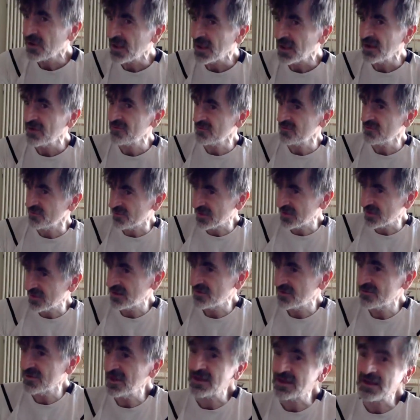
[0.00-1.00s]
after themselves
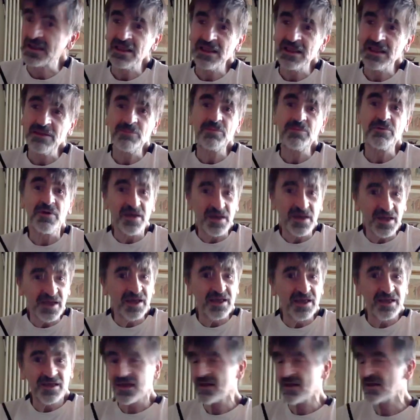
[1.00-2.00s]
and keep
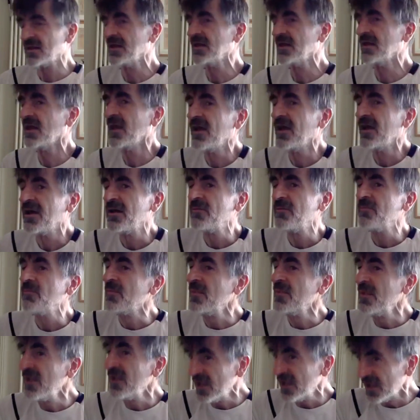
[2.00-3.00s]
getting,
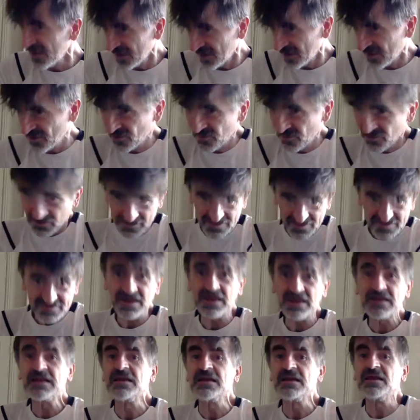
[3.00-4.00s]

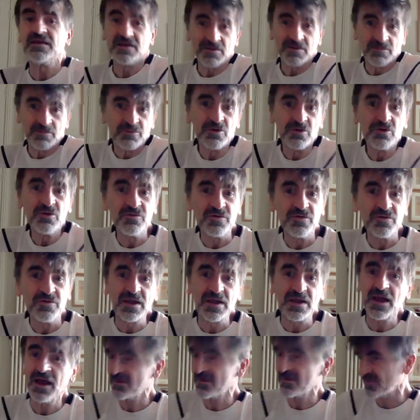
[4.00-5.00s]
steadily improving,
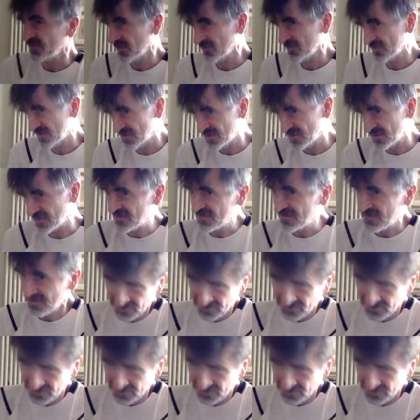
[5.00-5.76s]
as opposed to just,